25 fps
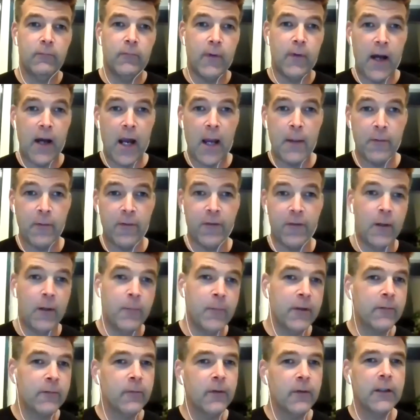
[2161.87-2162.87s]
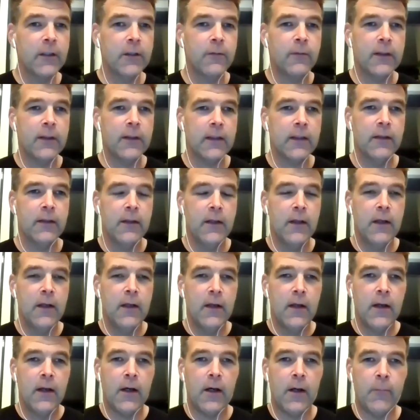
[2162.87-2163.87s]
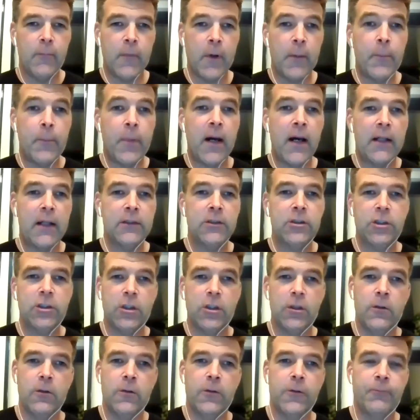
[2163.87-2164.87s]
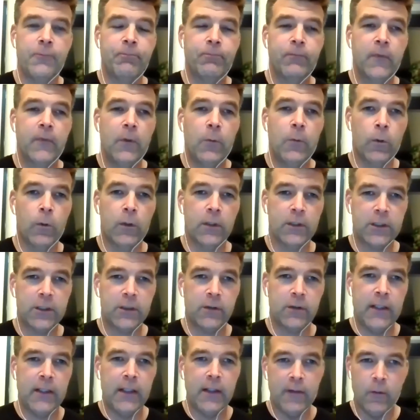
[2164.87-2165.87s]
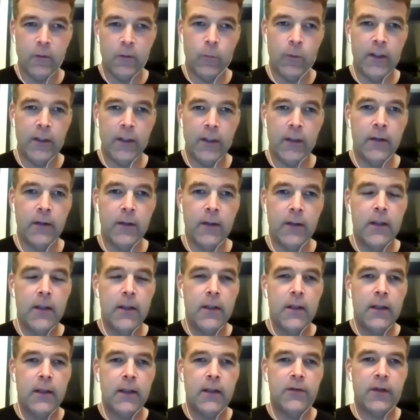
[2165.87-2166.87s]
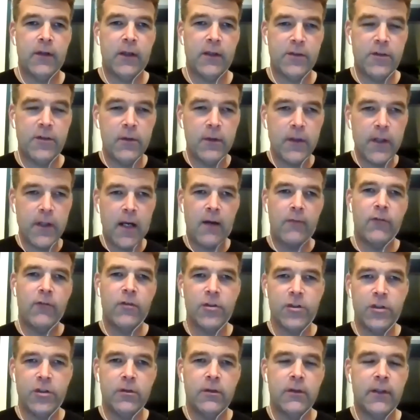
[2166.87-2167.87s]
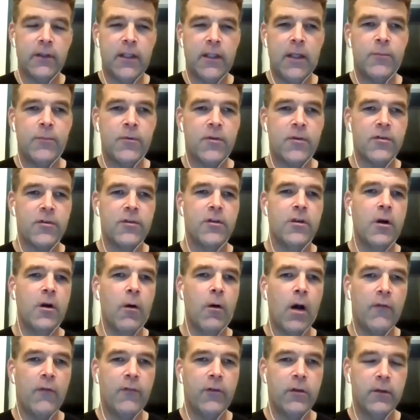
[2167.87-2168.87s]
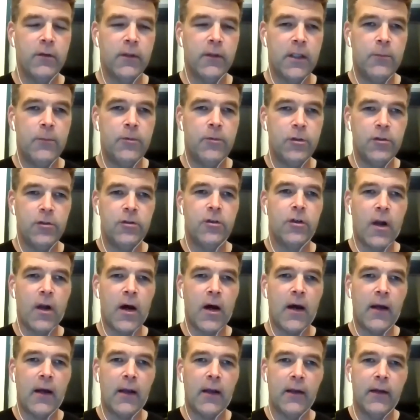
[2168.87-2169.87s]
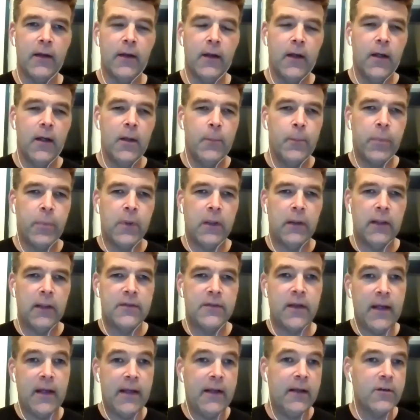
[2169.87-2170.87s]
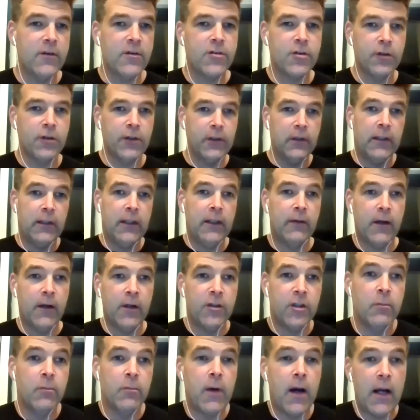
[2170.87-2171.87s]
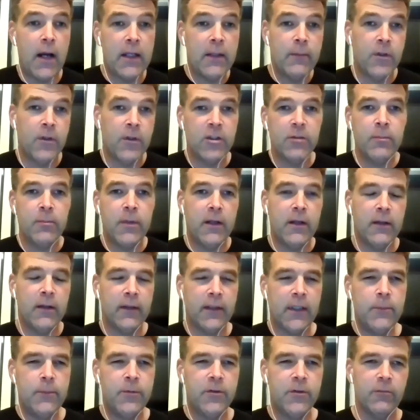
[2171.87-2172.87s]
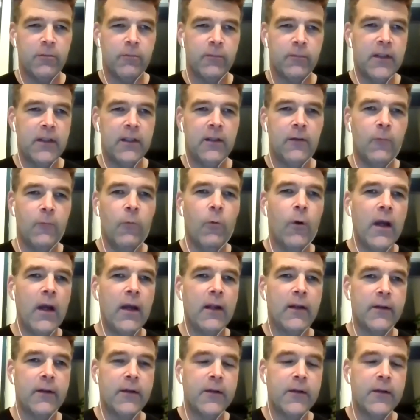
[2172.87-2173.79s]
hypothermic really quick. A poncho works great in the winter because it still covers you and keeps the snow off you and keeps you dry, but it lets air circulate around your body much better, and it keeps you from getting wet